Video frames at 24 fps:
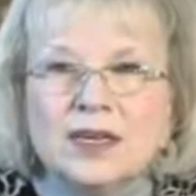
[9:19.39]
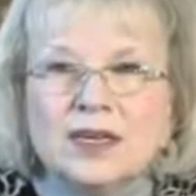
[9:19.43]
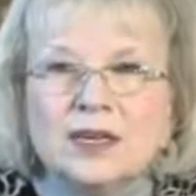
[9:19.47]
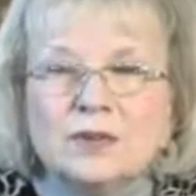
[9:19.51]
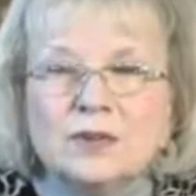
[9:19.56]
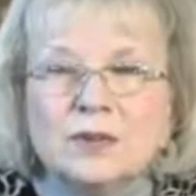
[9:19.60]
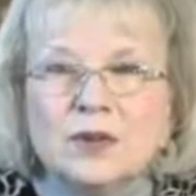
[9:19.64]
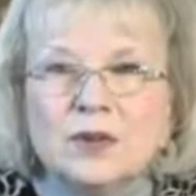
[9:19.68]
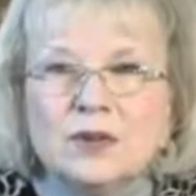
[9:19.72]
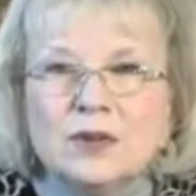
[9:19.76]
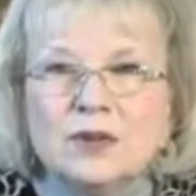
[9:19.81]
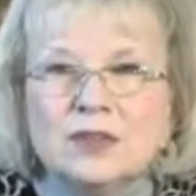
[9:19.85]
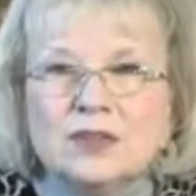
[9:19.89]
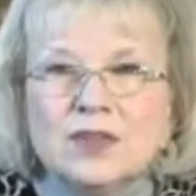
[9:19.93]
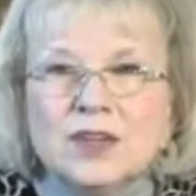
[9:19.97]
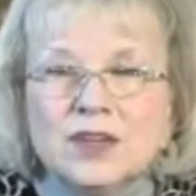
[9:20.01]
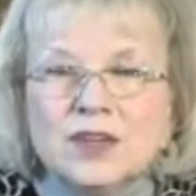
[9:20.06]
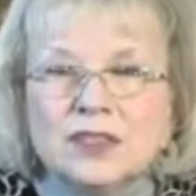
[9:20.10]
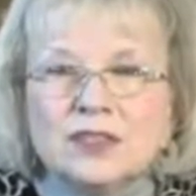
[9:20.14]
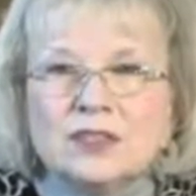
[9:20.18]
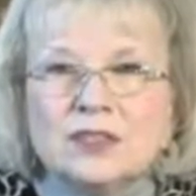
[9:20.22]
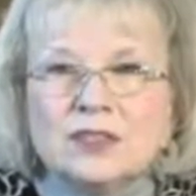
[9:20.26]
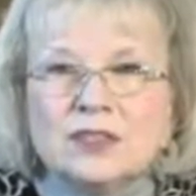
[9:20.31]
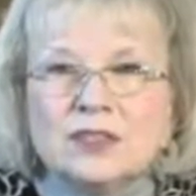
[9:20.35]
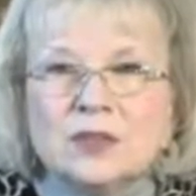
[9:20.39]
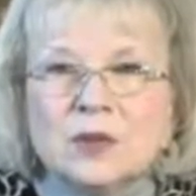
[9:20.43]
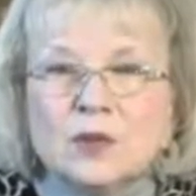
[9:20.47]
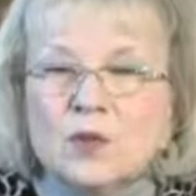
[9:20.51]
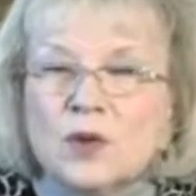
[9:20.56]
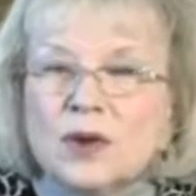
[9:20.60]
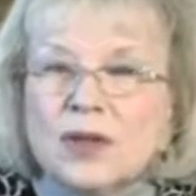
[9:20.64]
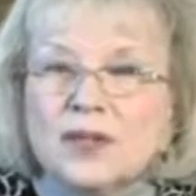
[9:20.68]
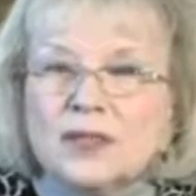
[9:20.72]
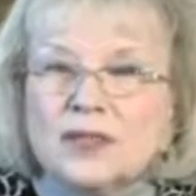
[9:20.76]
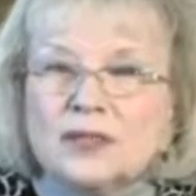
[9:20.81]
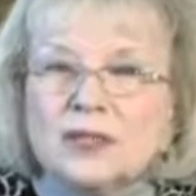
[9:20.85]
can move into the
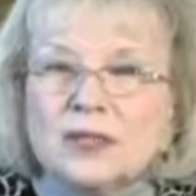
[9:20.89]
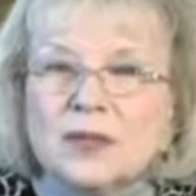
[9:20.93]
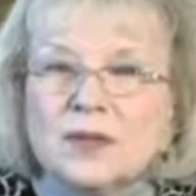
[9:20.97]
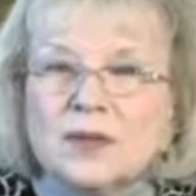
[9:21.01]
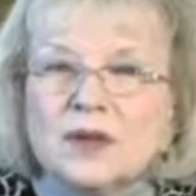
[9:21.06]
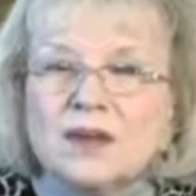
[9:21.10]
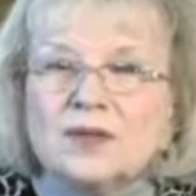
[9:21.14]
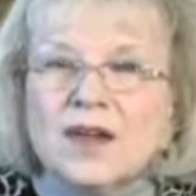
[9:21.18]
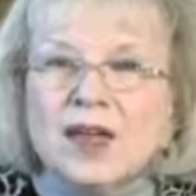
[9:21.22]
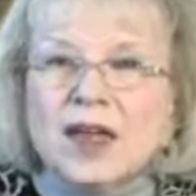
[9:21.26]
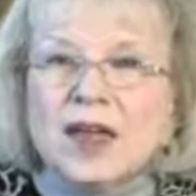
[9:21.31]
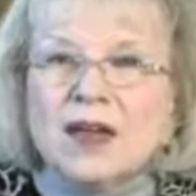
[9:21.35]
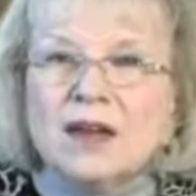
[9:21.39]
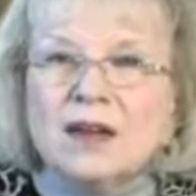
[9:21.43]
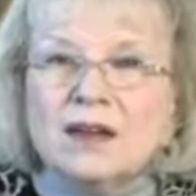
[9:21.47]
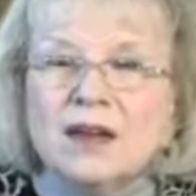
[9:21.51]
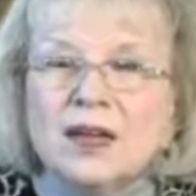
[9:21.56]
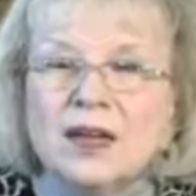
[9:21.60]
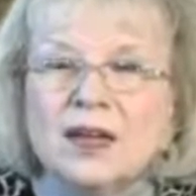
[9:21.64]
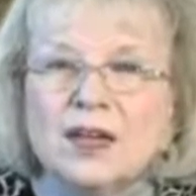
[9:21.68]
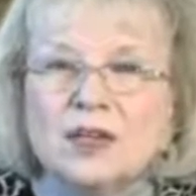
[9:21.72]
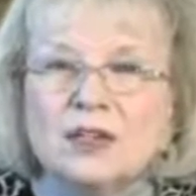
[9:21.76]
wisdom of how